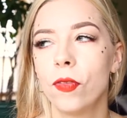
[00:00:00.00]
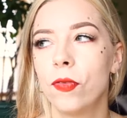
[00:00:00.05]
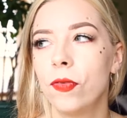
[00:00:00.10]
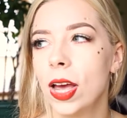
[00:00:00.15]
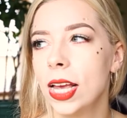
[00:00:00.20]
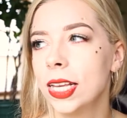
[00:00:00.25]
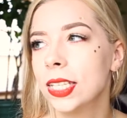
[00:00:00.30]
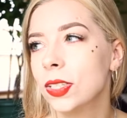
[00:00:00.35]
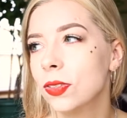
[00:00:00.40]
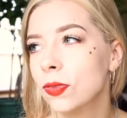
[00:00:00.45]

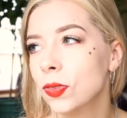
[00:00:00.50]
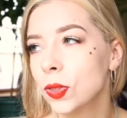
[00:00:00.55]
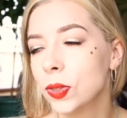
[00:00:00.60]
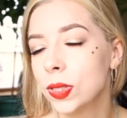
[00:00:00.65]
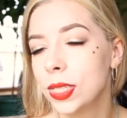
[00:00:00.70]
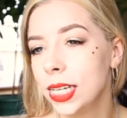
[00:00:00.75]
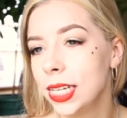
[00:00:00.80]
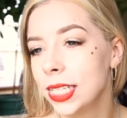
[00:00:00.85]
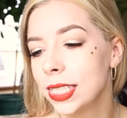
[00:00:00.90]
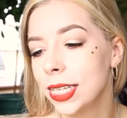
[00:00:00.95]
festival
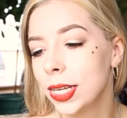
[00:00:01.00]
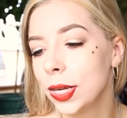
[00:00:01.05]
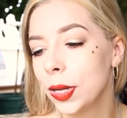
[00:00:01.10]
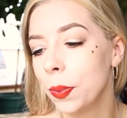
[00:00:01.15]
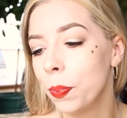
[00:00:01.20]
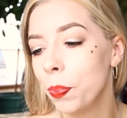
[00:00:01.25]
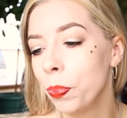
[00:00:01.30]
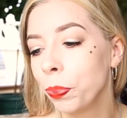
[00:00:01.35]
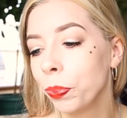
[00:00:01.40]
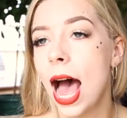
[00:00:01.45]

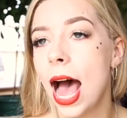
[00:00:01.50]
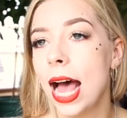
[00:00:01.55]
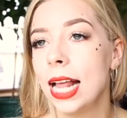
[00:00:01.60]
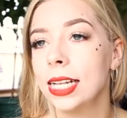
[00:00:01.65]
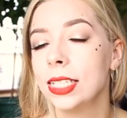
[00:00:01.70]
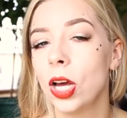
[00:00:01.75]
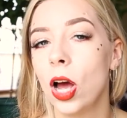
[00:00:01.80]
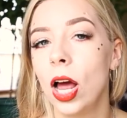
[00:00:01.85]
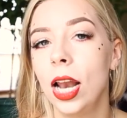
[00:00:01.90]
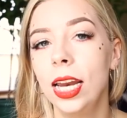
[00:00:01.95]
season,
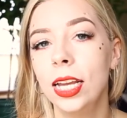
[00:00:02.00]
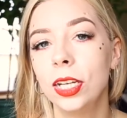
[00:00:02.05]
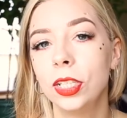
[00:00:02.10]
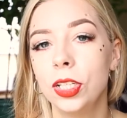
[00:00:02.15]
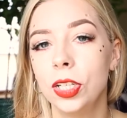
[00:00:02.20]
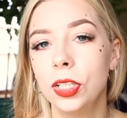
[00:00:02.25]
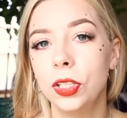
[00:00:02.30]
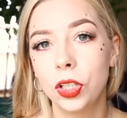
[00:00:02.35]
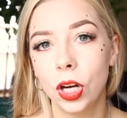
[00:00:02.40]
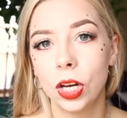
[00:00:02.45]
and I
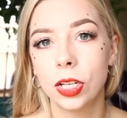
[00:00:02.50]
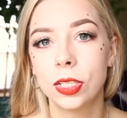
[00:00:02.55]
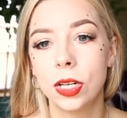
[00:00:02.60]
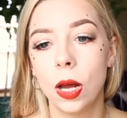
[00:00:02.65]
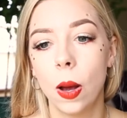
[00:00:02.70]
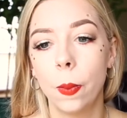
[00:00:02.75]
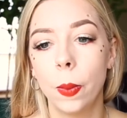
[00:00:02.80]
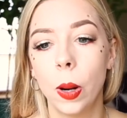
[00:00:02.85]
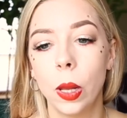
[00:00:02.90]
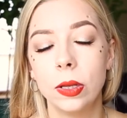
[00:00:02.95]
literally just
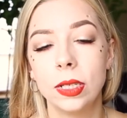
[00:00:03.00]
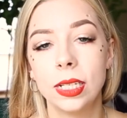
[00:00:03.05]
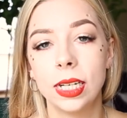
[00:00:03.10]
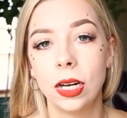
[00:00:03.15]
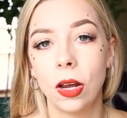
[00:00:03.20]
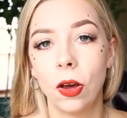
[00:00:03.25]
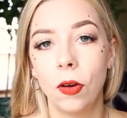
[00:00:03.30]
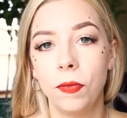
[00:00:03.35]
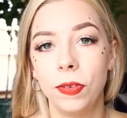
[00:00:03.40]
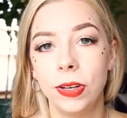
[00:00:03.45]

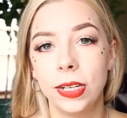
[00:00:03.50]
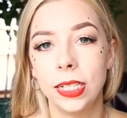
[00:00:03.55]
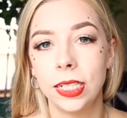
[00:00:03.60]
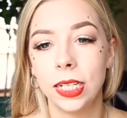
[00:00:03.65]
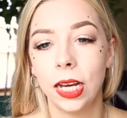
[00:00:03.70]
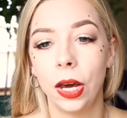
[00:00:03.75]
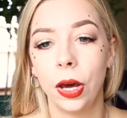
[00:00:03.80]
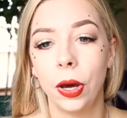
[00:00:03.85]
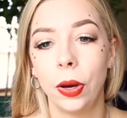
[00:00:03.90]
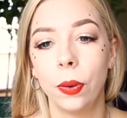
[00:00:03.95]
uploaded a
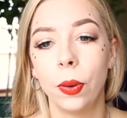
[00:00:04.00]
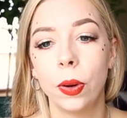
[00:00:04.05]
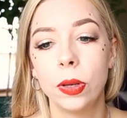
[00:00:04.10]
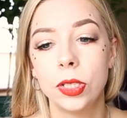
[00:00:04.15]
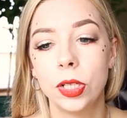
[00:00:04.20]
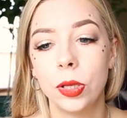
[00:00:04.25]
video